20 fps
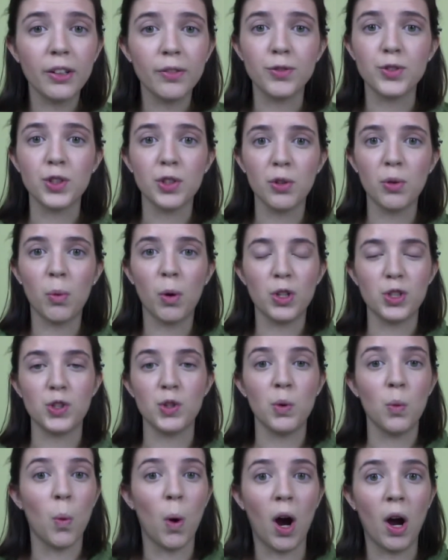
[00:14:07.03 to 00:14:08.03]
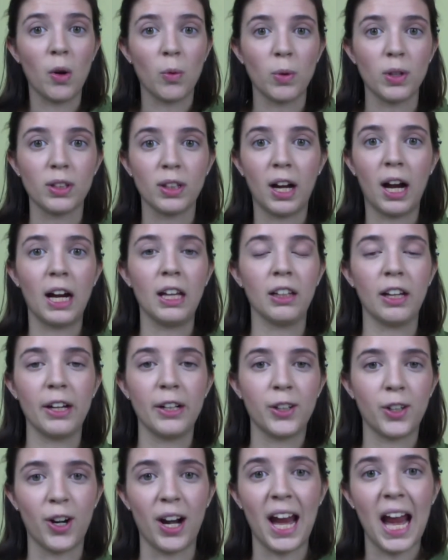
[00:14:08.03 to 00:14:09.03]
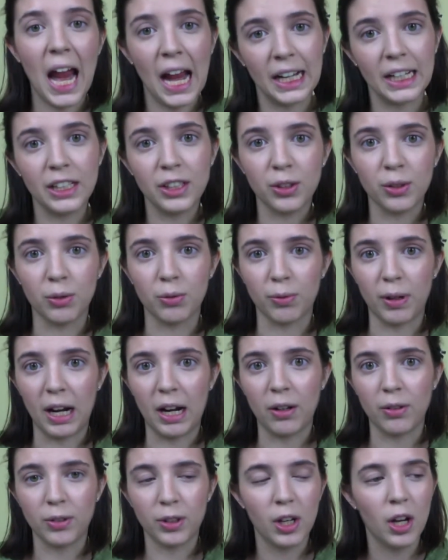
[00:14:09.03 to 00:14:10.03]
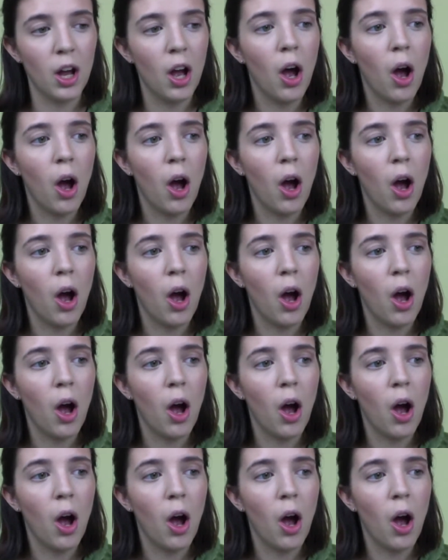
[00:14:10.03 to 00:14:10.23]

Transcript: of do what you want with eyeliner any year round.